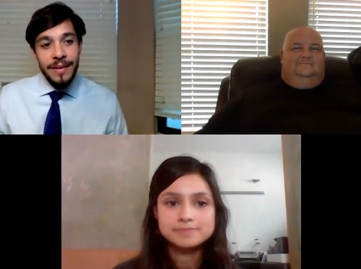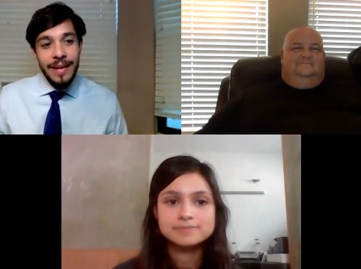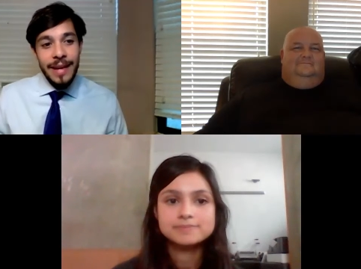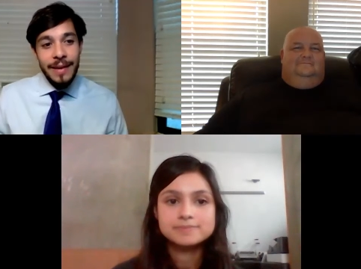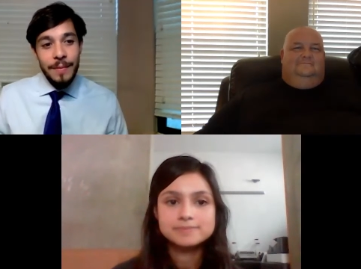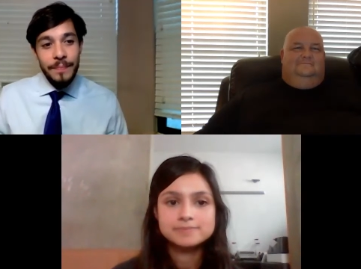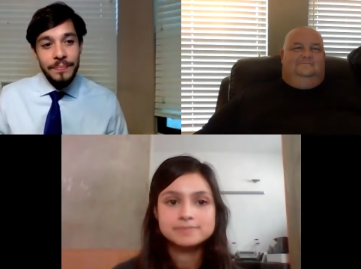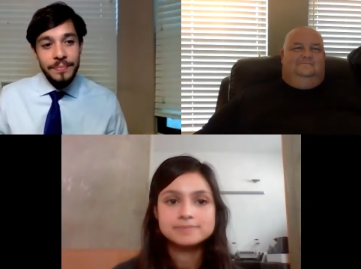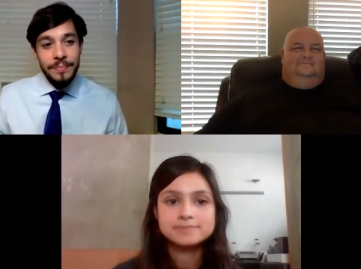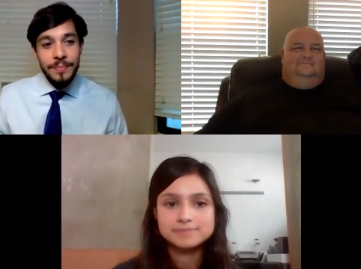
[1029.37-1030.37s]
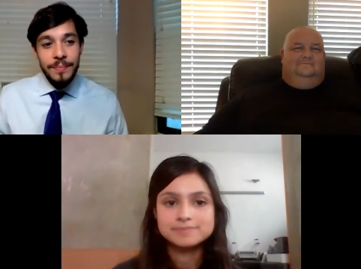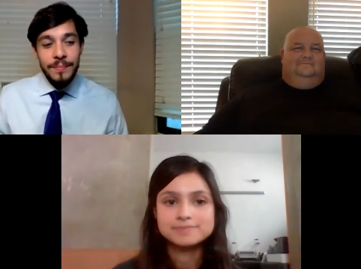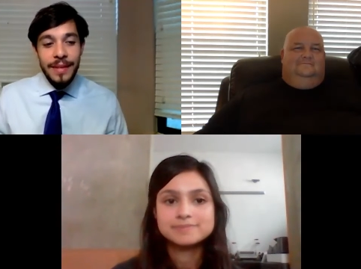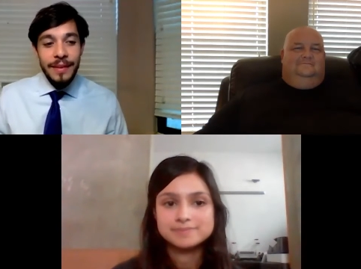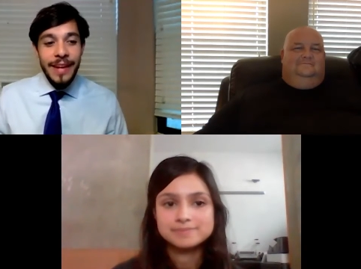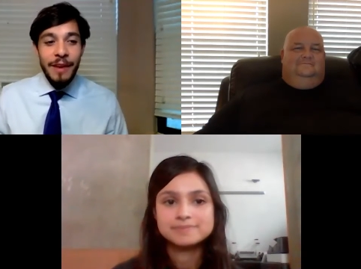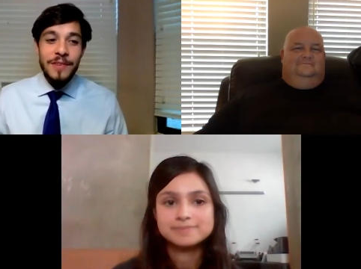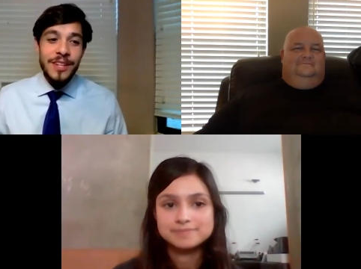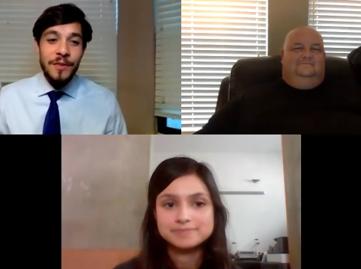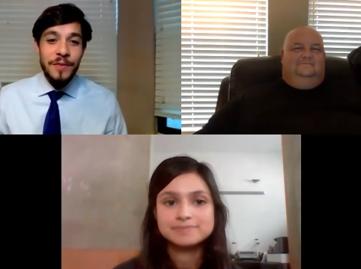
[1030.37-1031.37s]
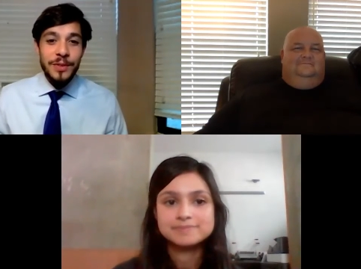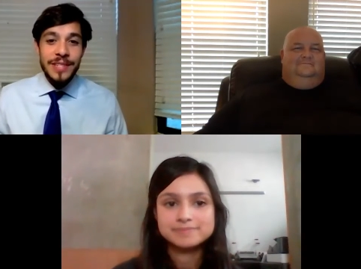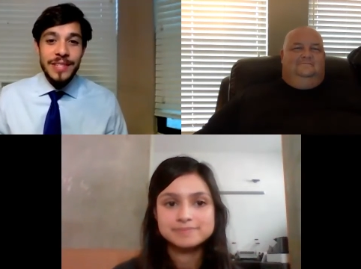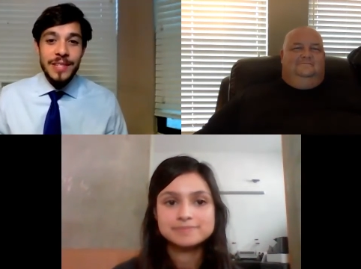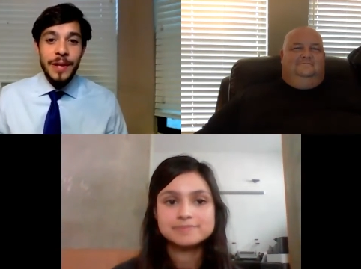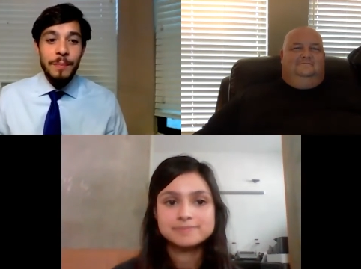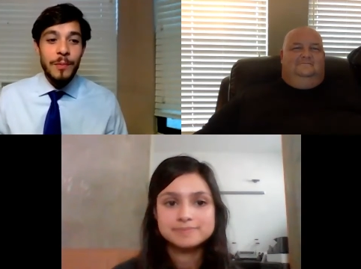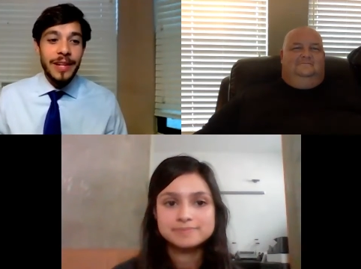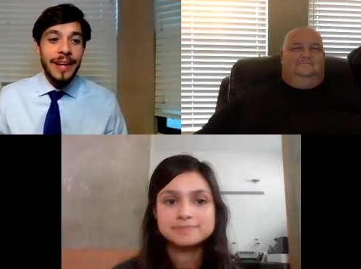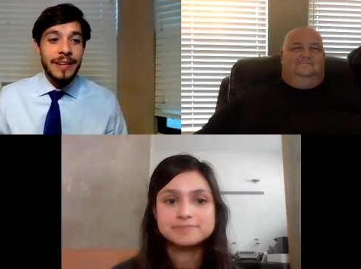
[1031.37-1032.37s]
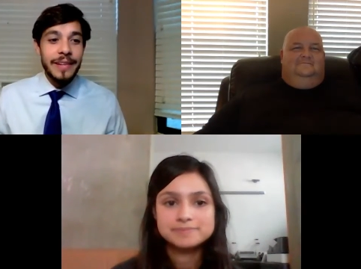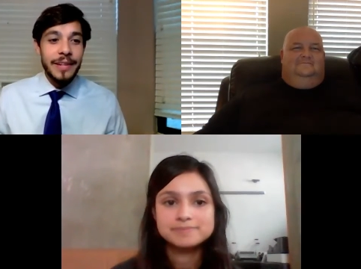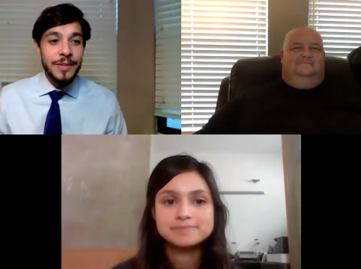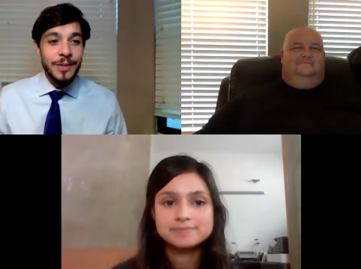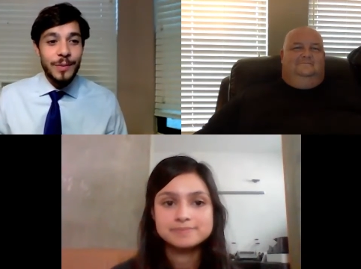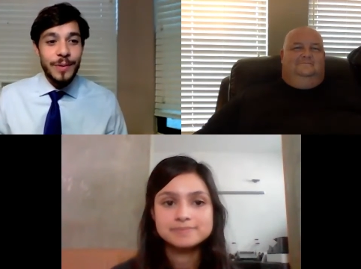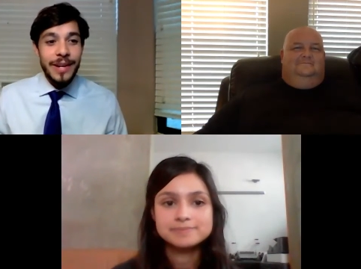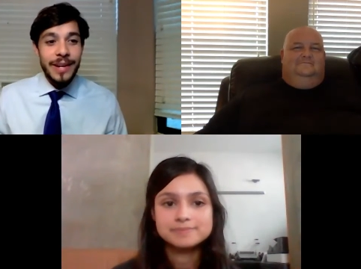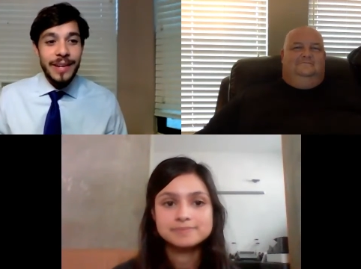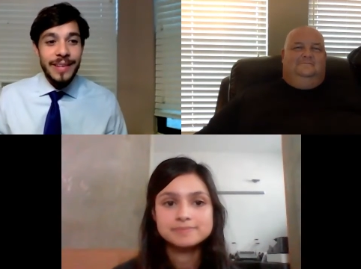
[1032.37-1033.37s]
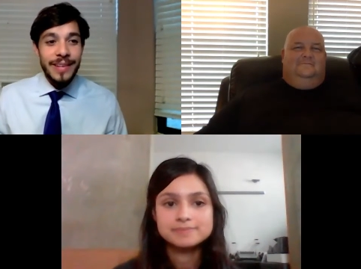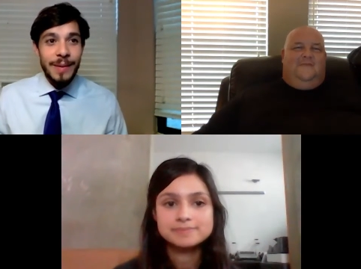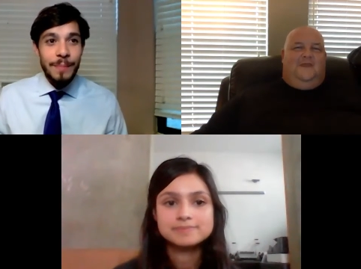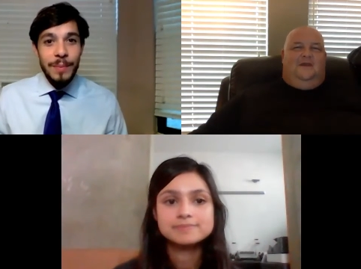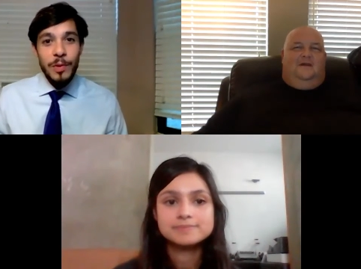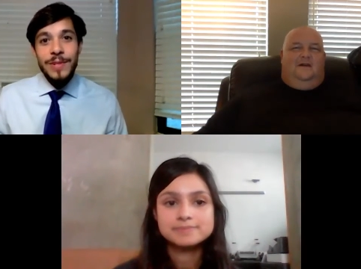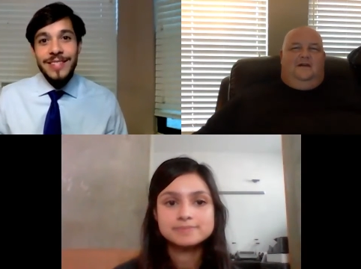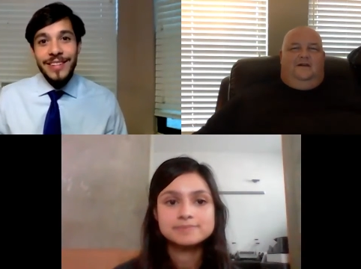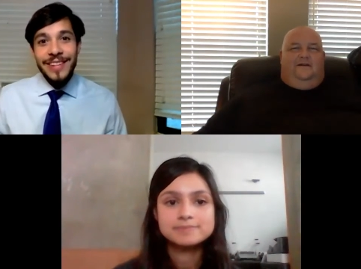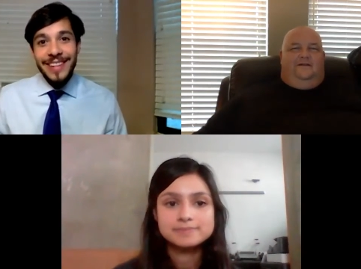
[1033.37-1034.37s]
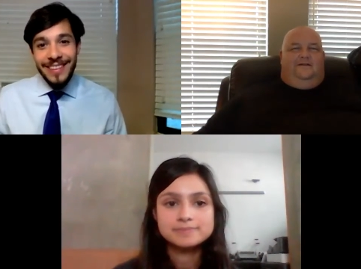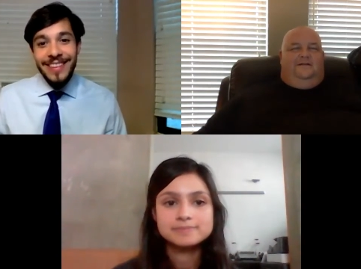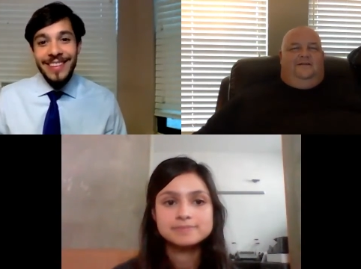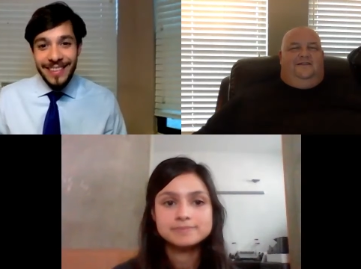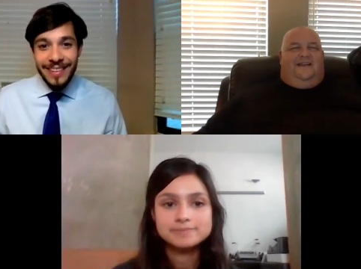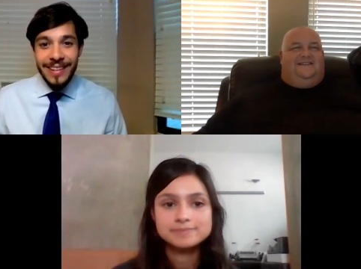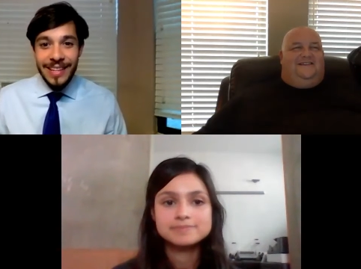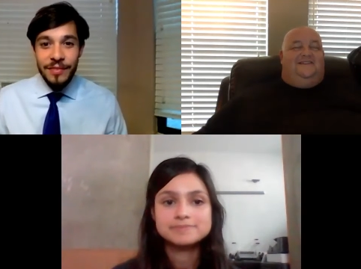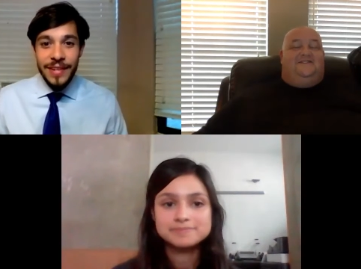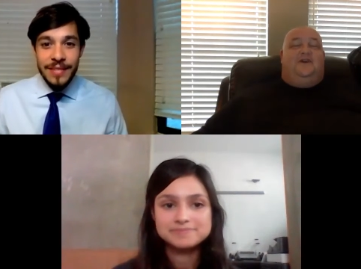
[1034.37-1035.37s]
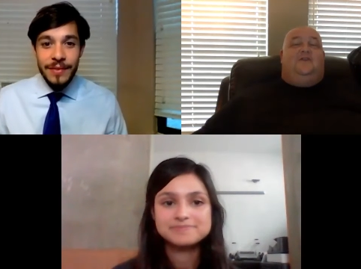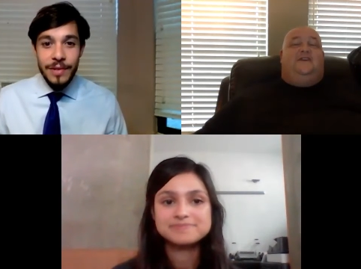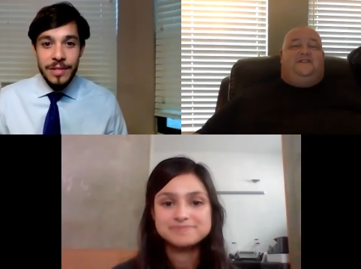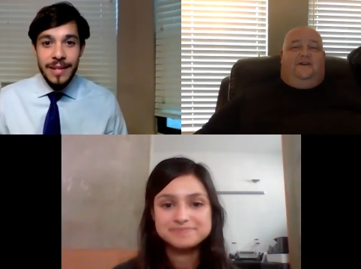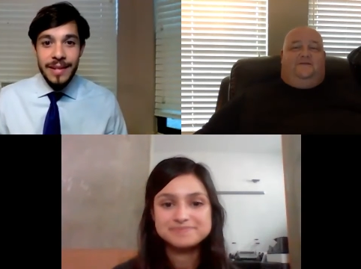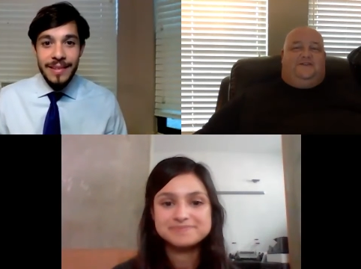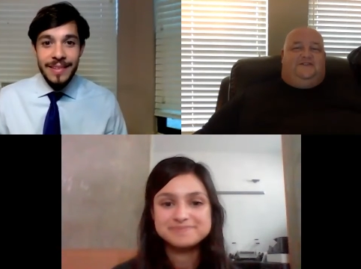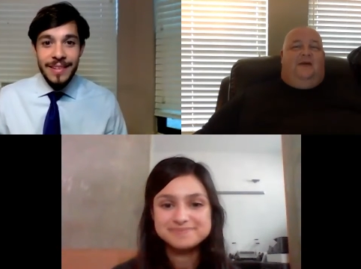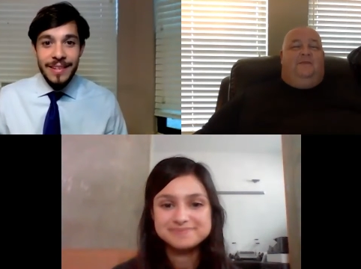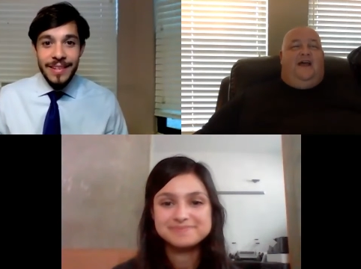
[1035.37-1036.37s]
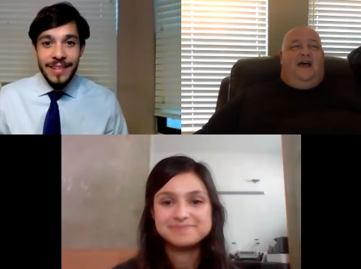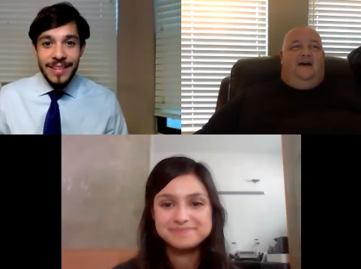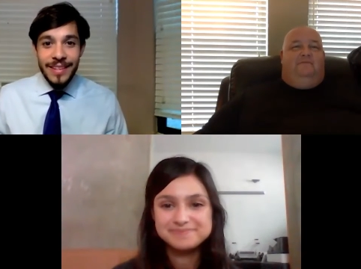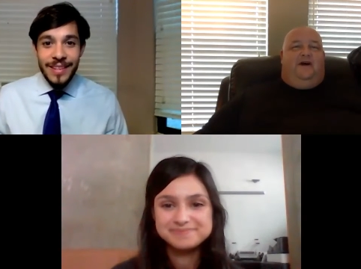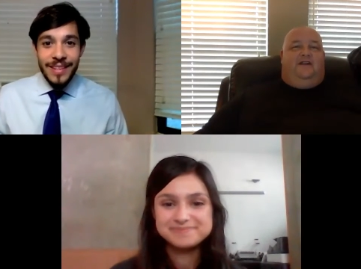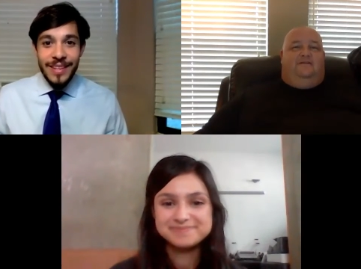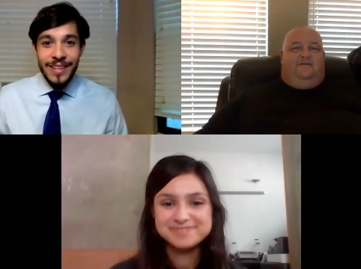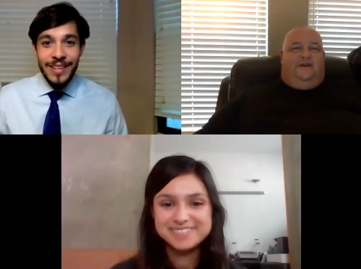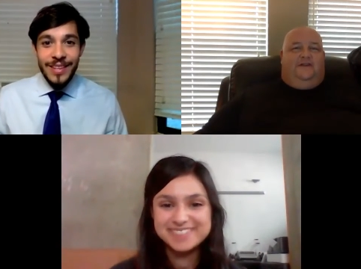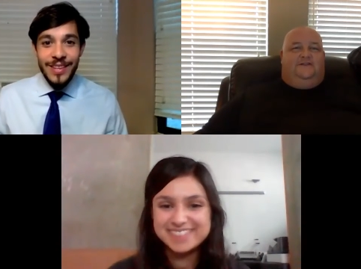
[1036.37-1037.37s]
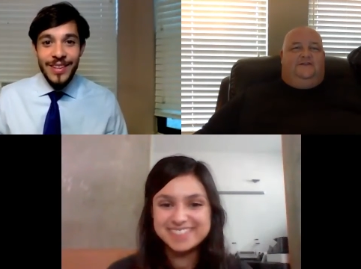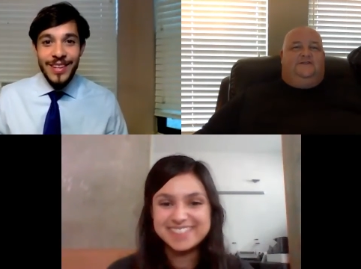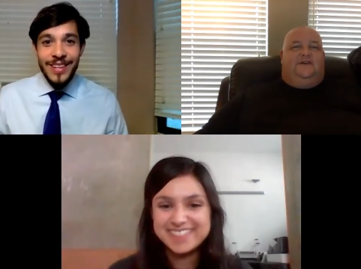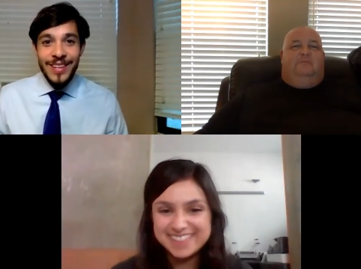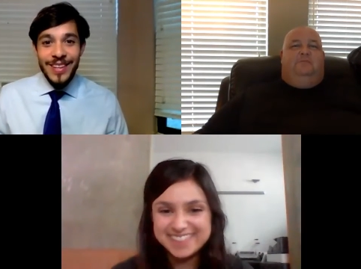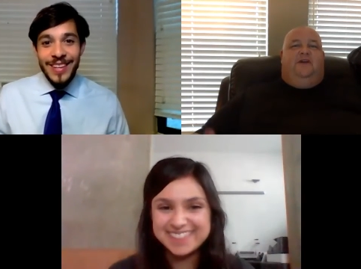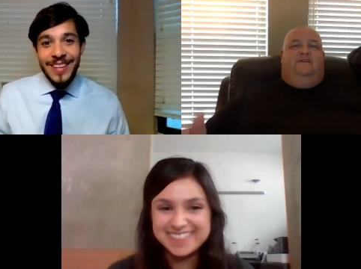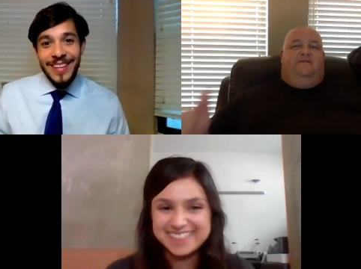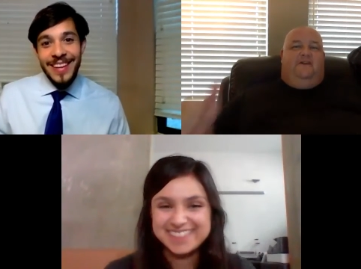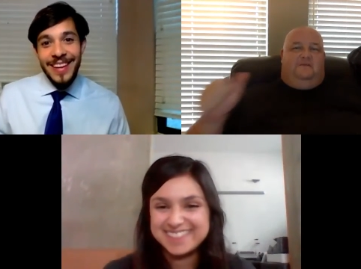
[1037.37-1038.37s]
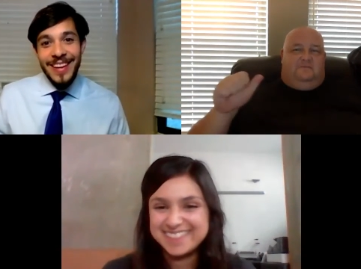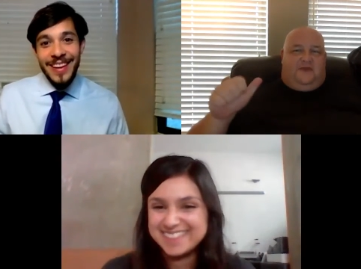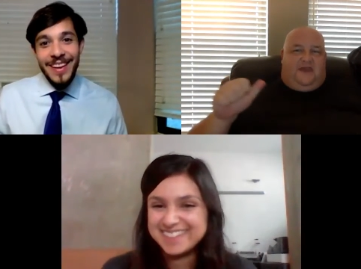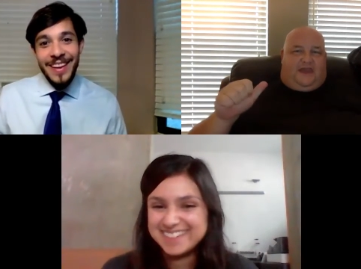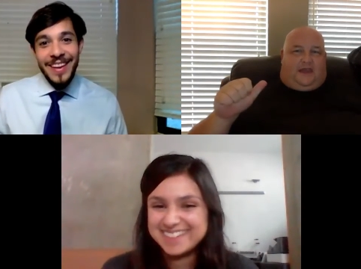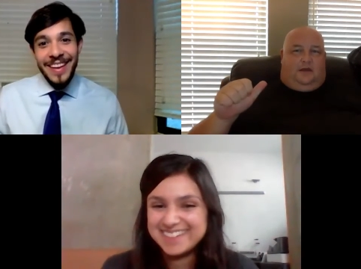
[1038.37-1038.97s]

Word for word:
Speaker 1: and not for selfish reasons but more likely to uh, be more resilient that sounds
Speaker 2: totally selfish i'm gonna have better friends to benefit me